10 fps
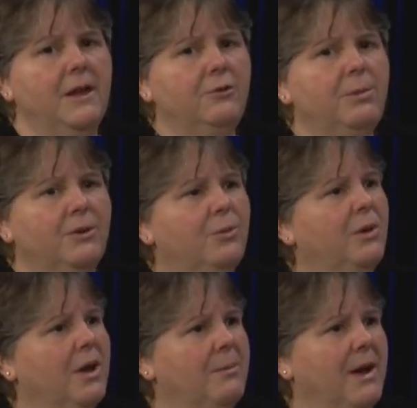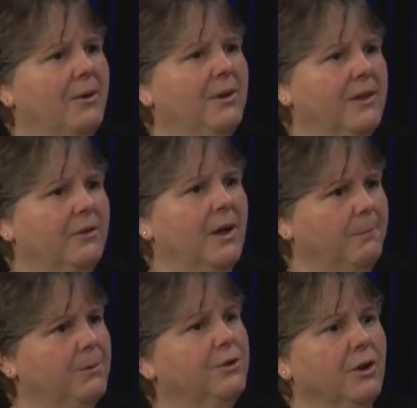the experts will come out and they'll
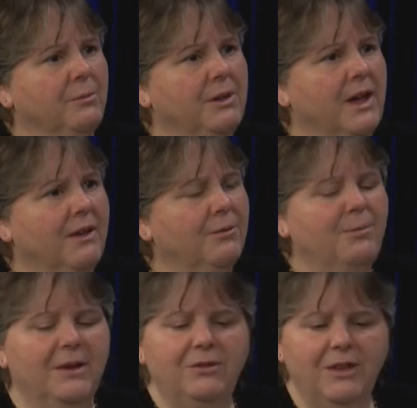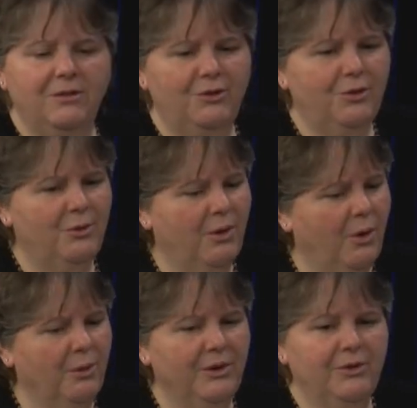help determine that. Best thing to do
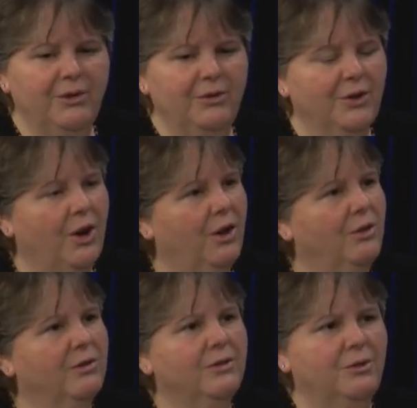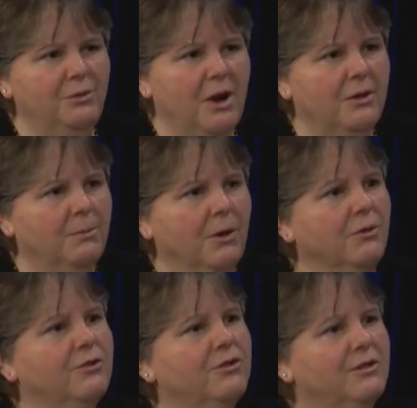always is call, do not
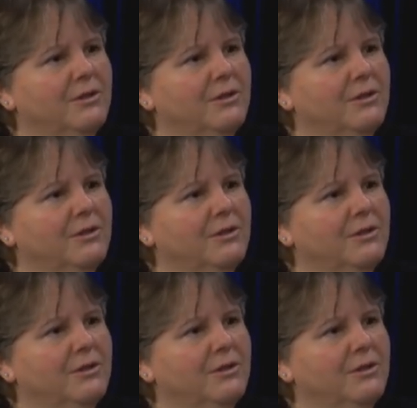approach.